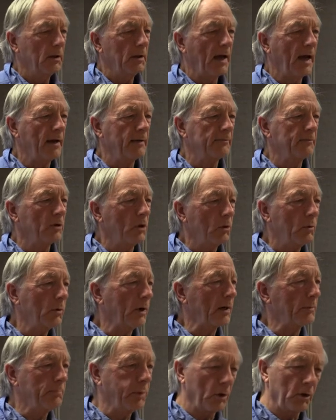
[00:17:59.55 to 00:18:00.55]
out of
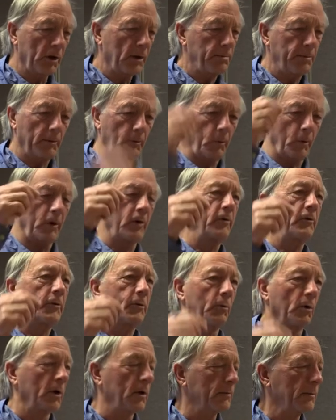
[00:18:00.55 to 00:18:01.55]
nowhere pull up an
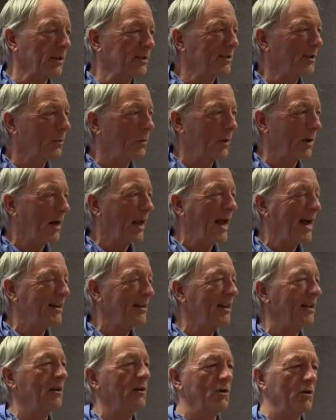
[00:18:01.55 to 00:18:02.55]
earthworm. I said, Where, how
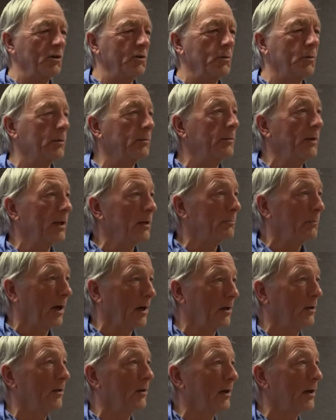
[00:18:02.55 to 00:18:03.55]
did an earthworm get in my
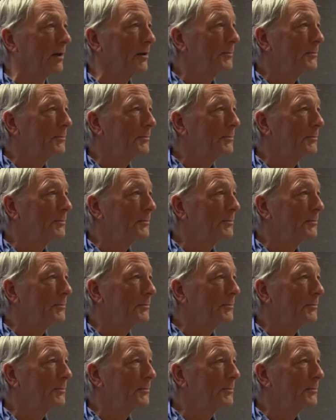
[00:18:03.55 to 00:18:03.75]
yard?